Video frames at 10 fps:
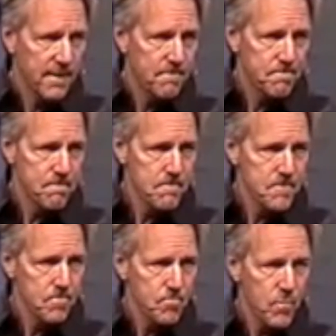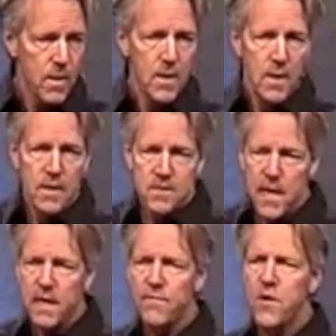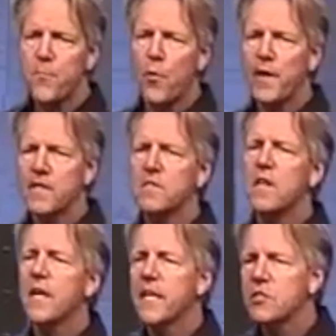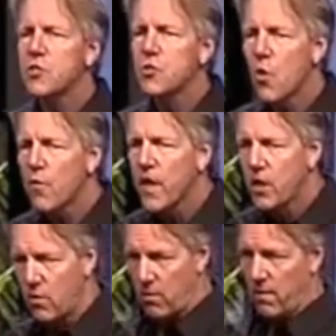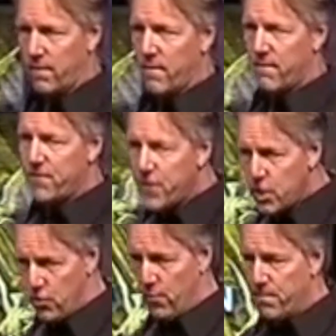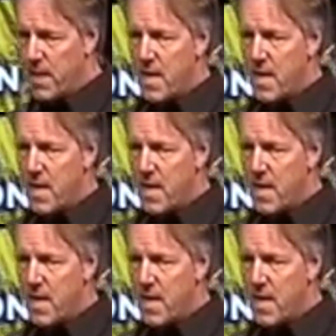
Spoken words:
it. Second viewpoint is the historical view.